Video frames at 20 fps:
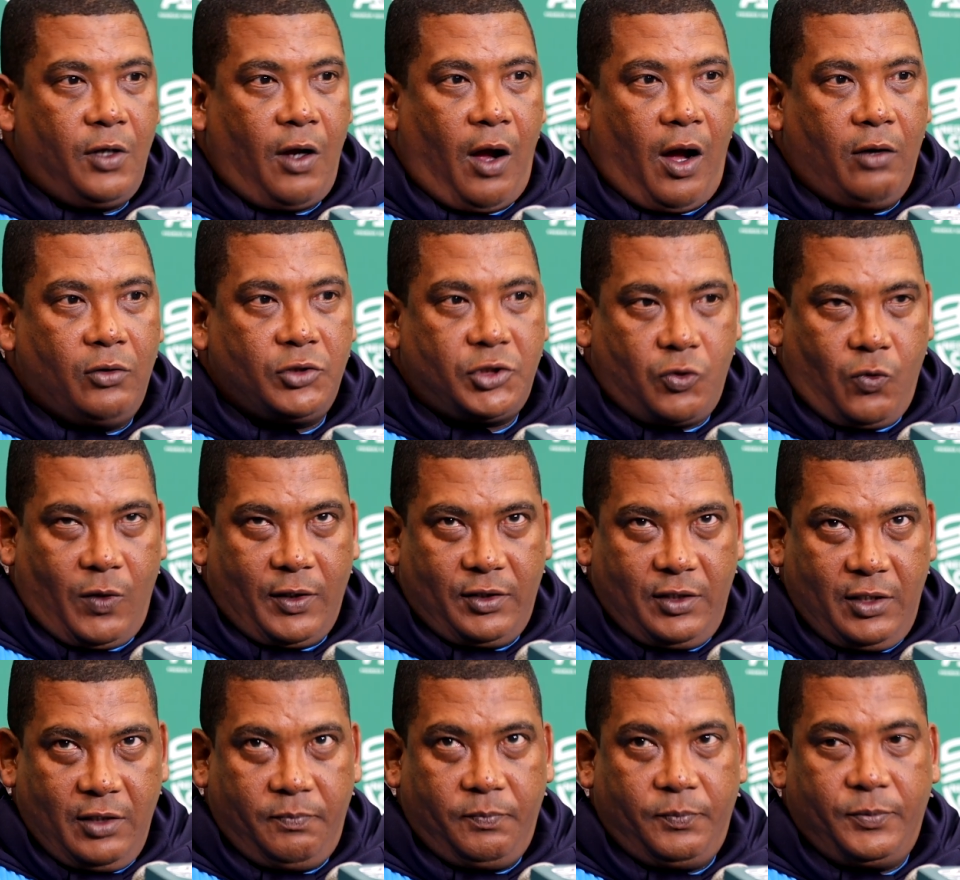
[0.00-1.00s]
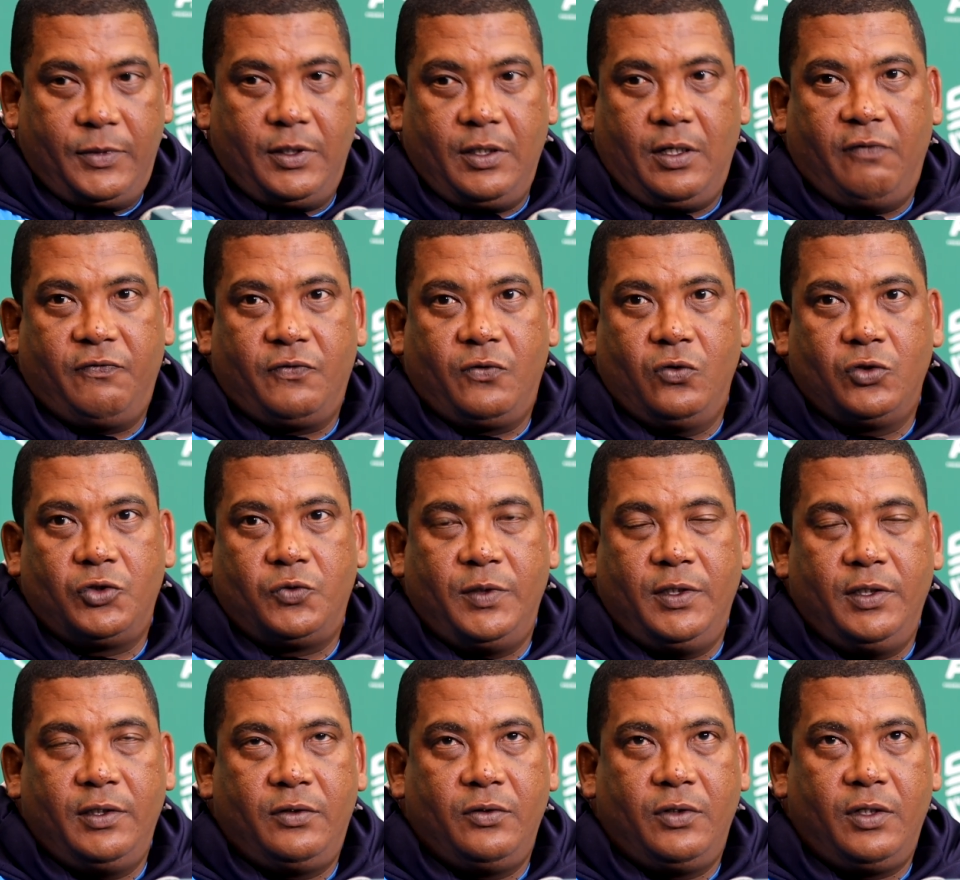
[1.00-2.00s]
our squad dipped. Of course, we
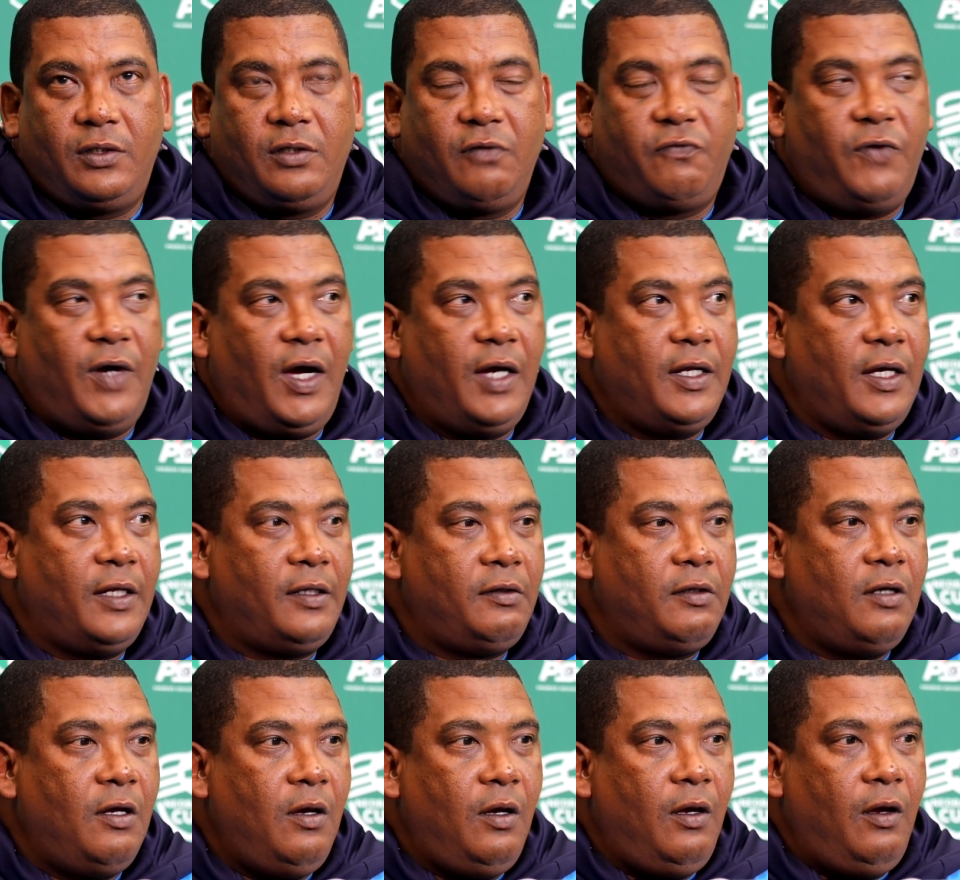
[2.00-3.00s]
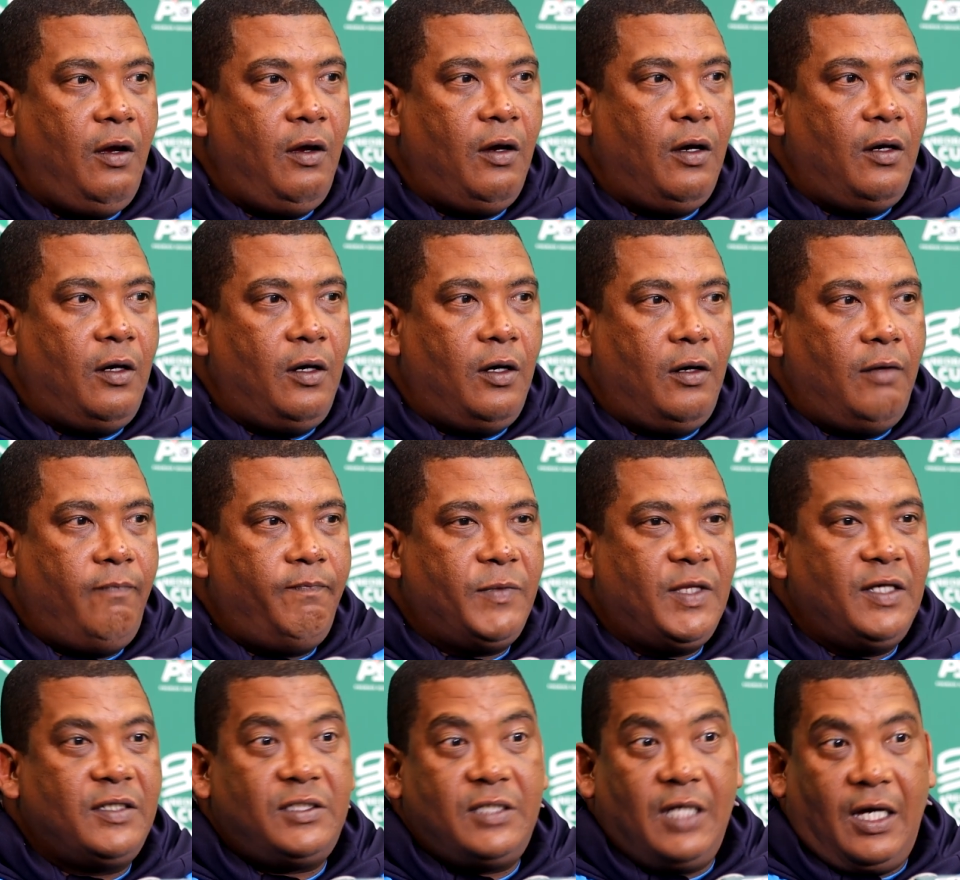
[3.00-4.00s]
need to rectify that.
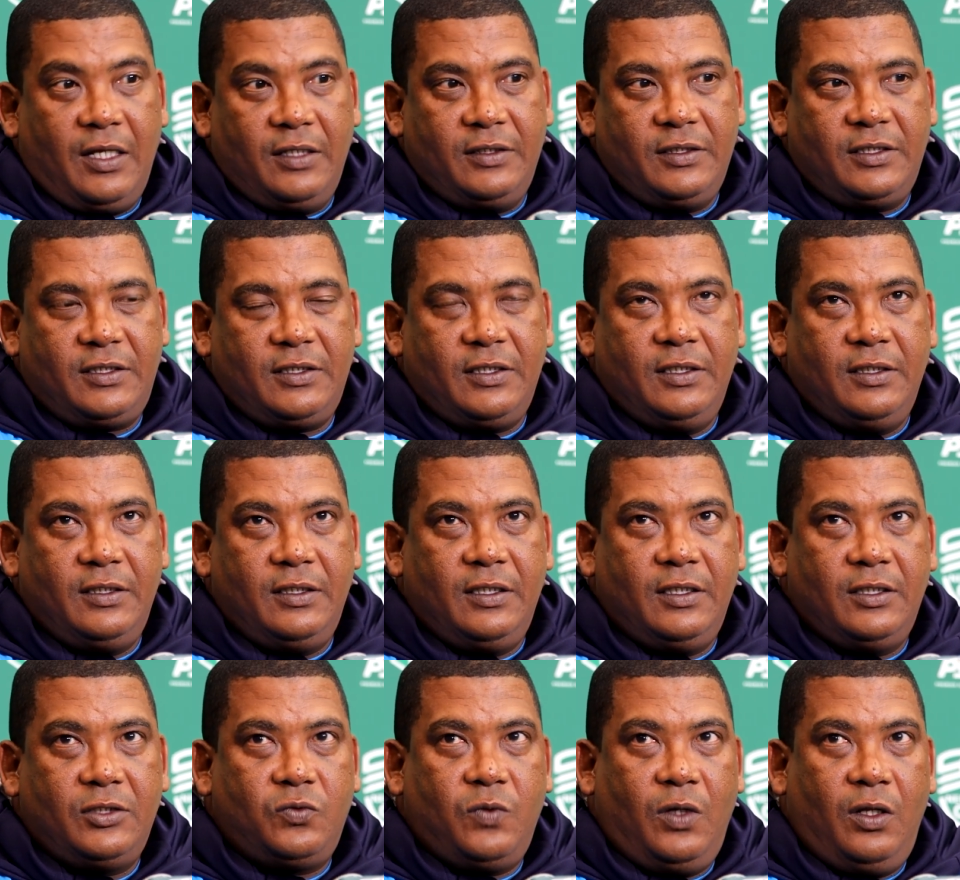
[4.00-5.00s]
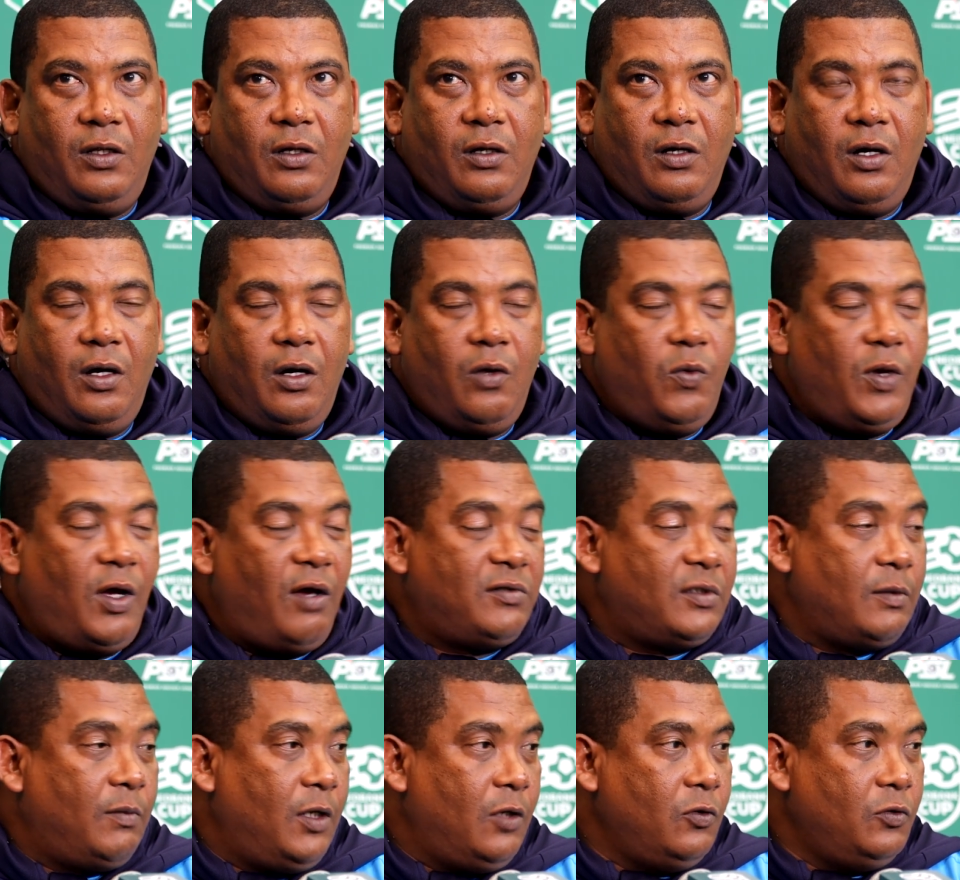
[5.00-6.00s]
There's challenges in there as well. We have
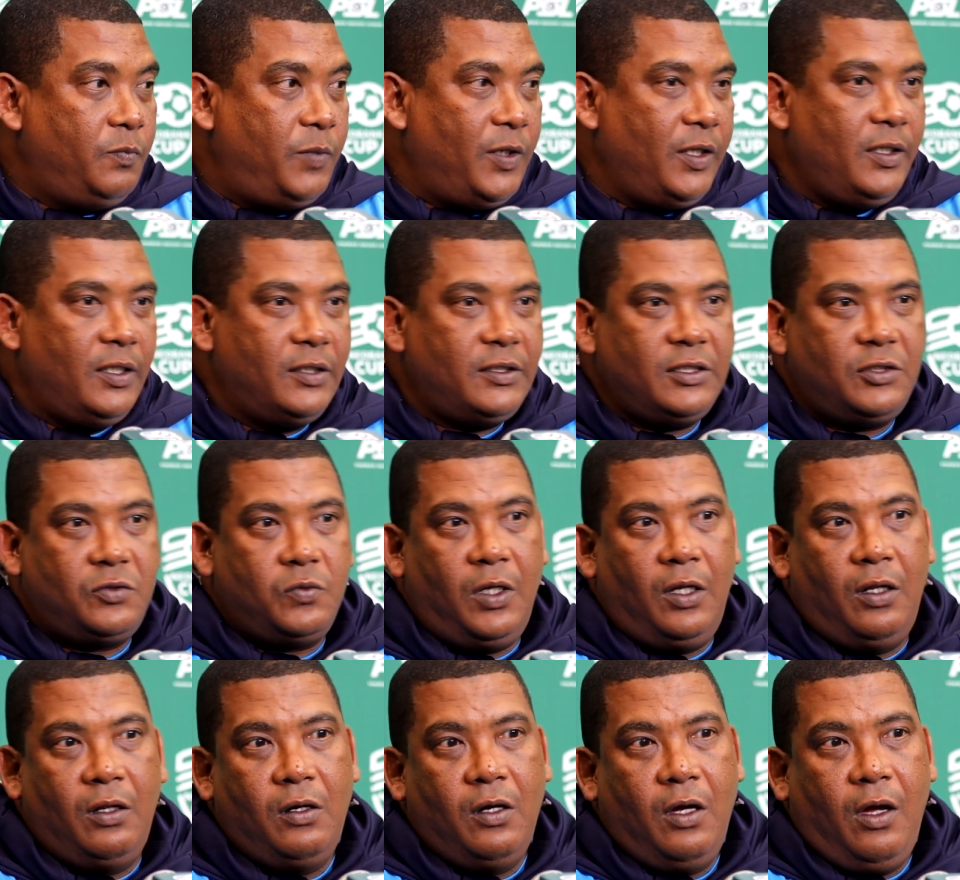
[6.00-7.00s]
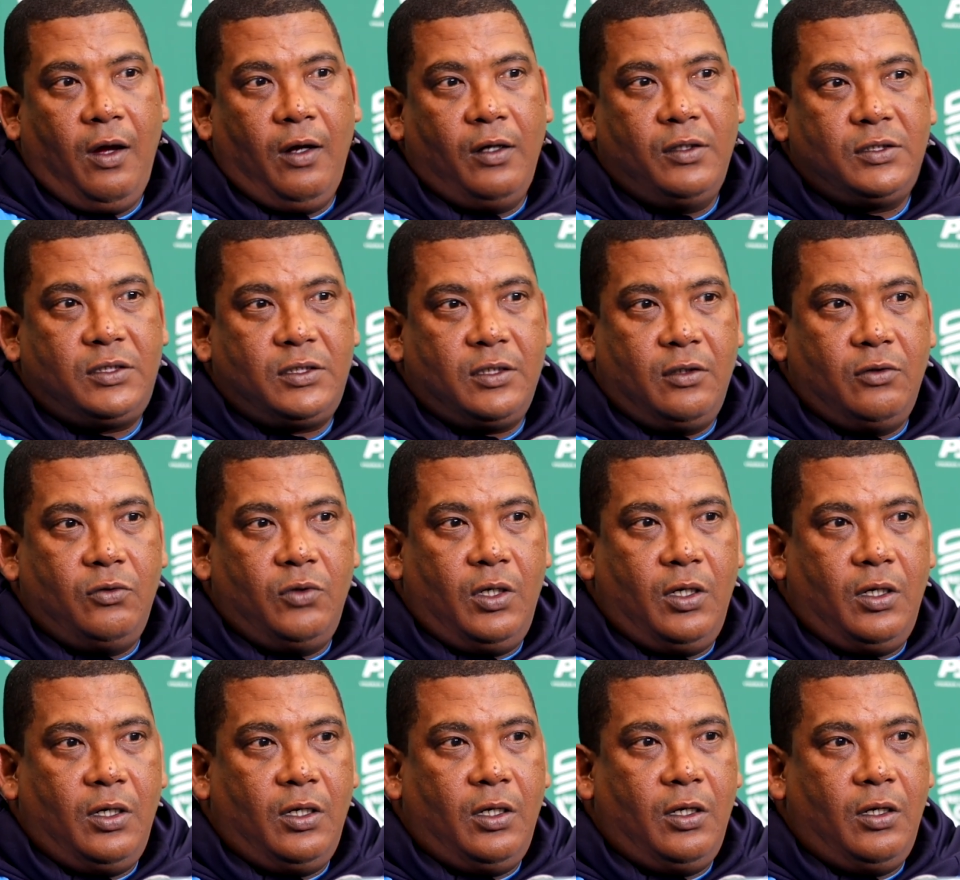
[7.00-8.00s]
some lone players as well.
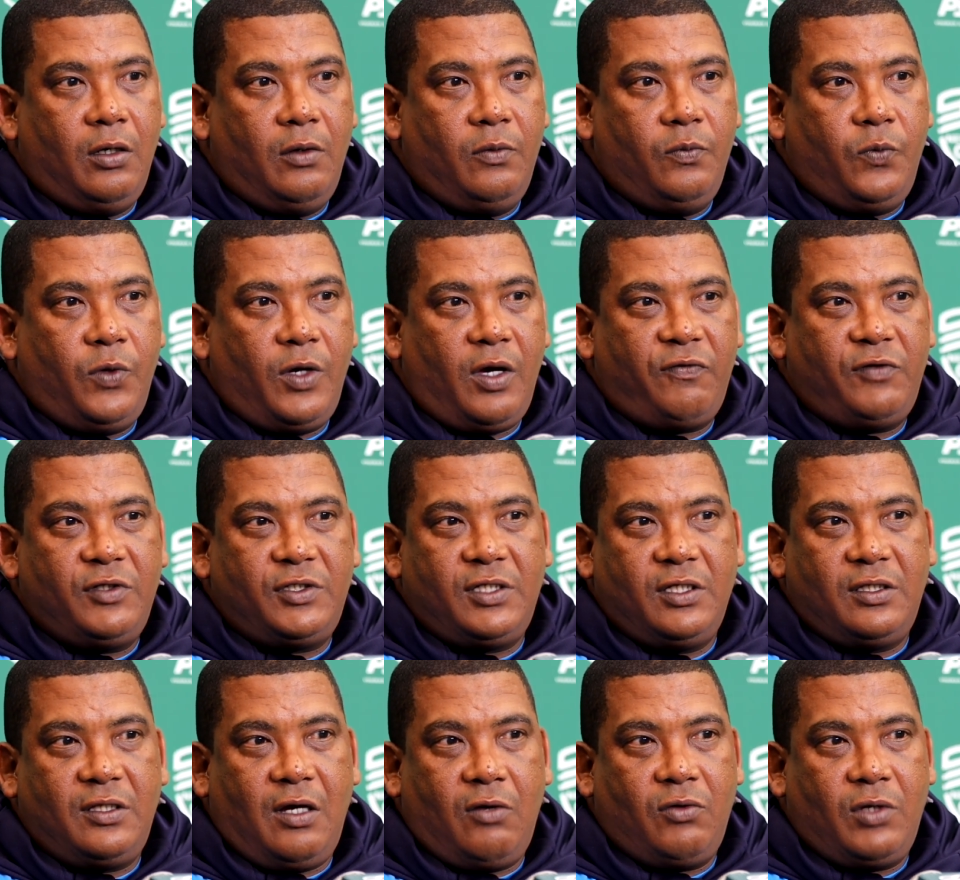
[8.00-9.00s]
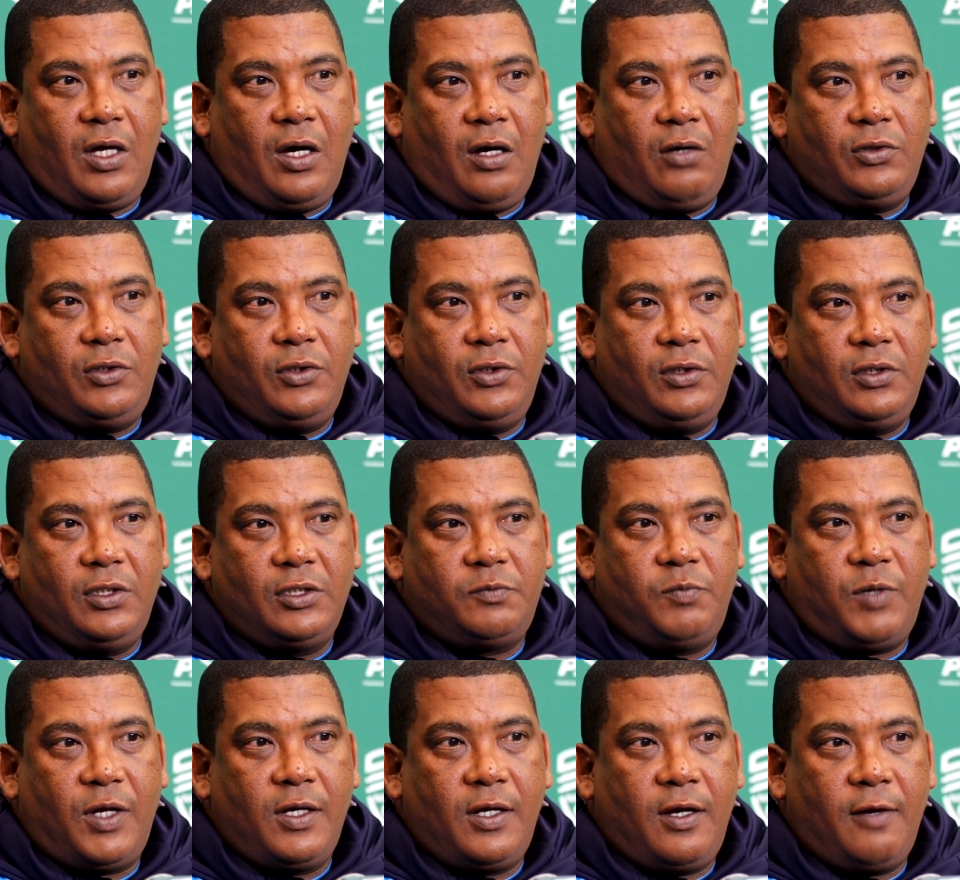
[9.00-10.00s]
So we have to sit down now during this
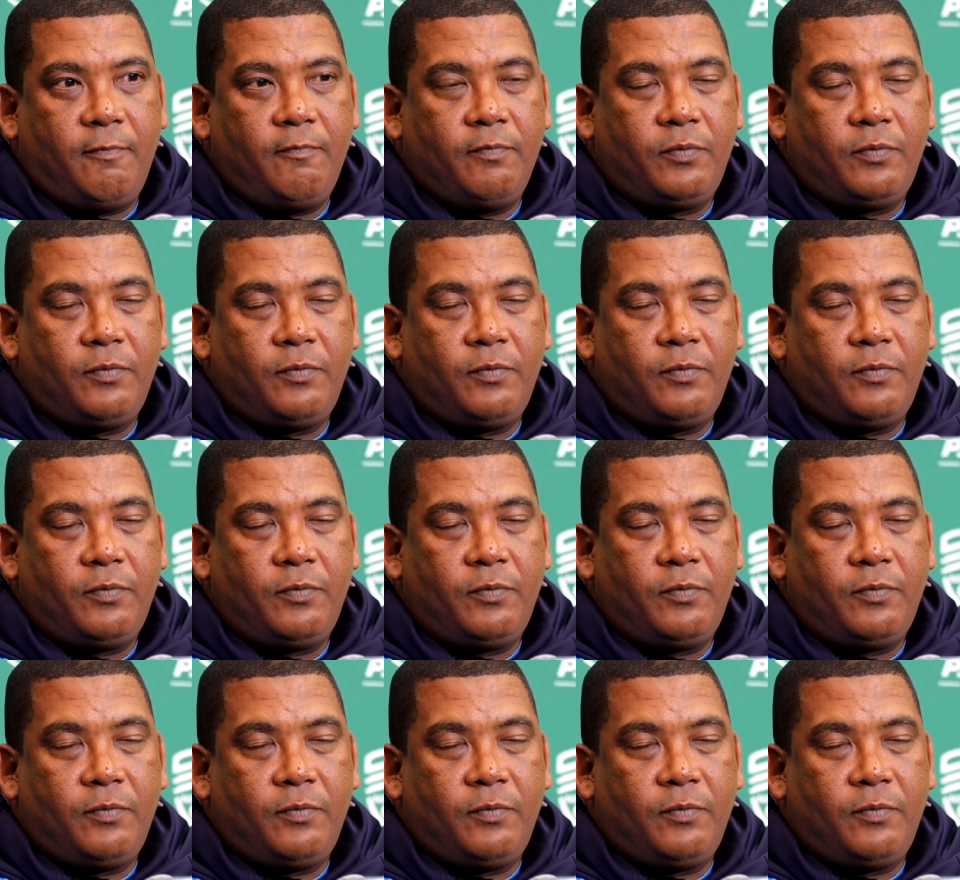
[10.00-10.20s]
break